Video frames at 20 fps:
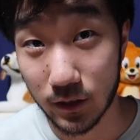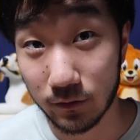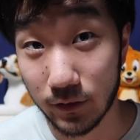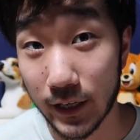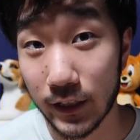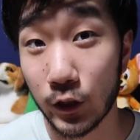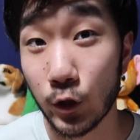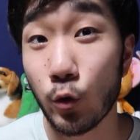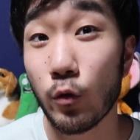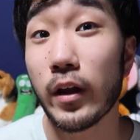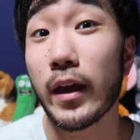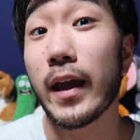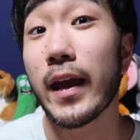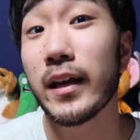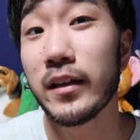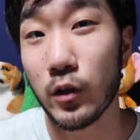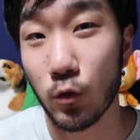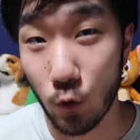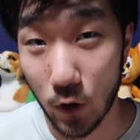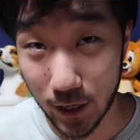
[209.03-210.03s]
They do it
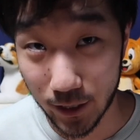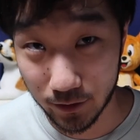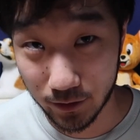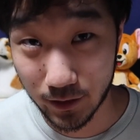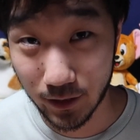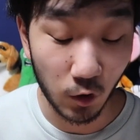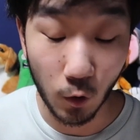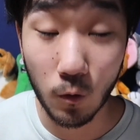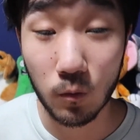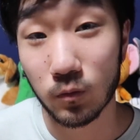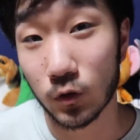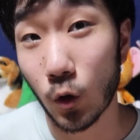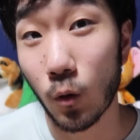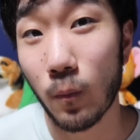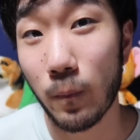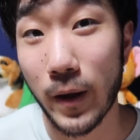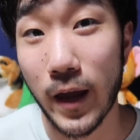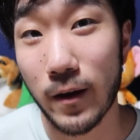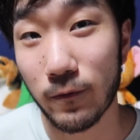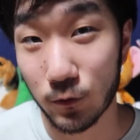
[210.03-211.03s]
anyways.
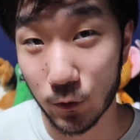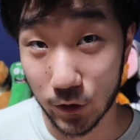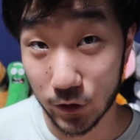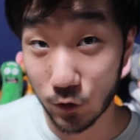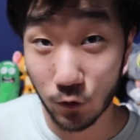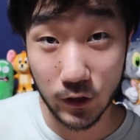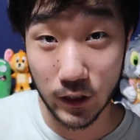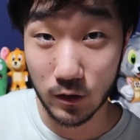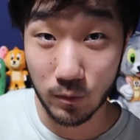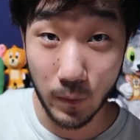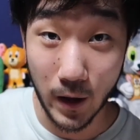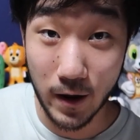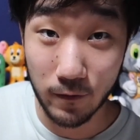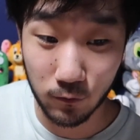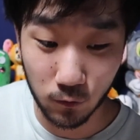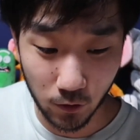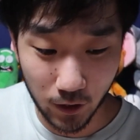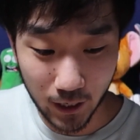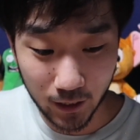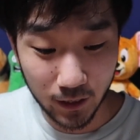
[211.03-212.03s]
Don't pay for it. You don't need to pay
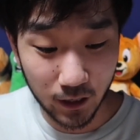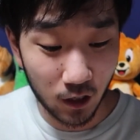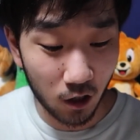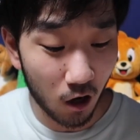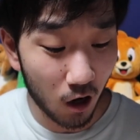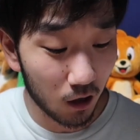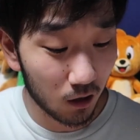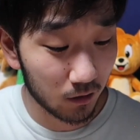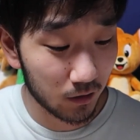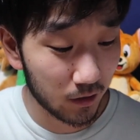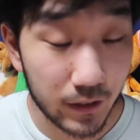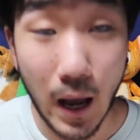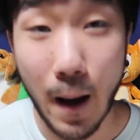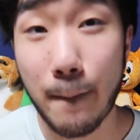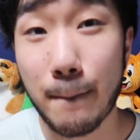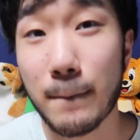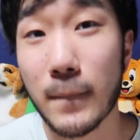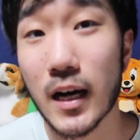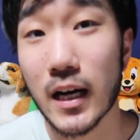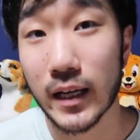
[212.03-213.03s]
for it. And it costs
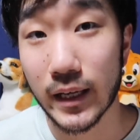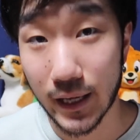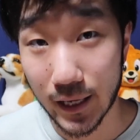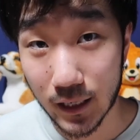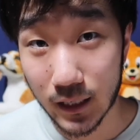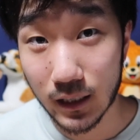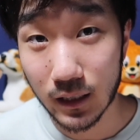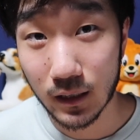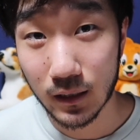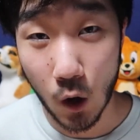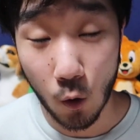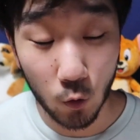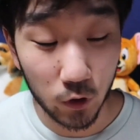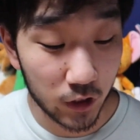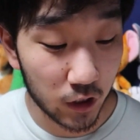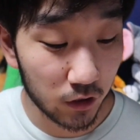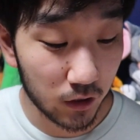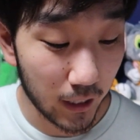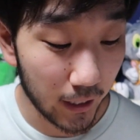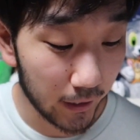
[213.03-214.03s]
3,000 yen,
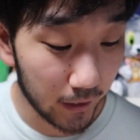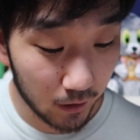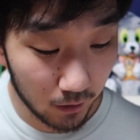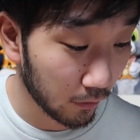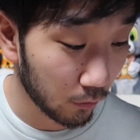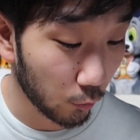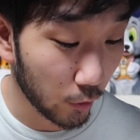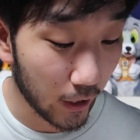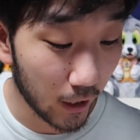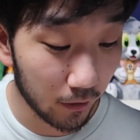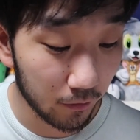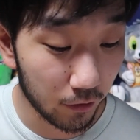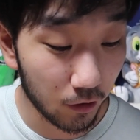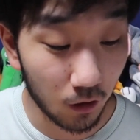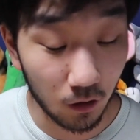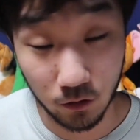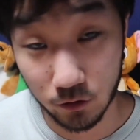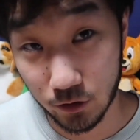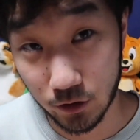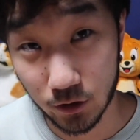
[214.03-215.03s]
which is like
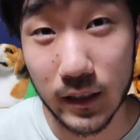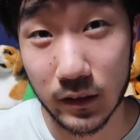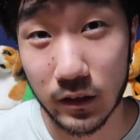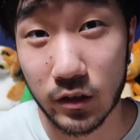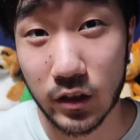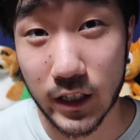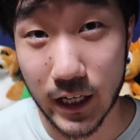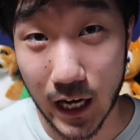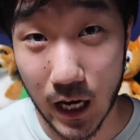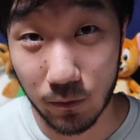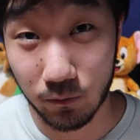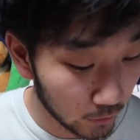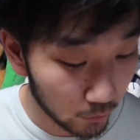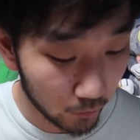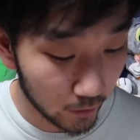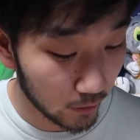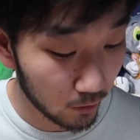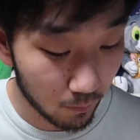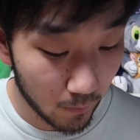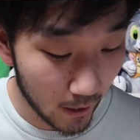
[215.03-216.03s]
$300. That's a scam. You
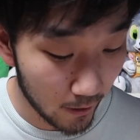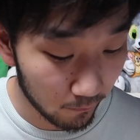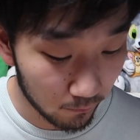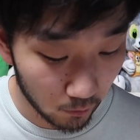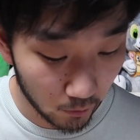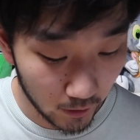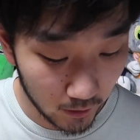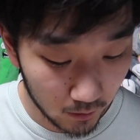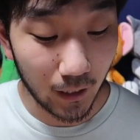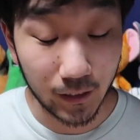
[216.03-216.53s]
don't need to pay for it.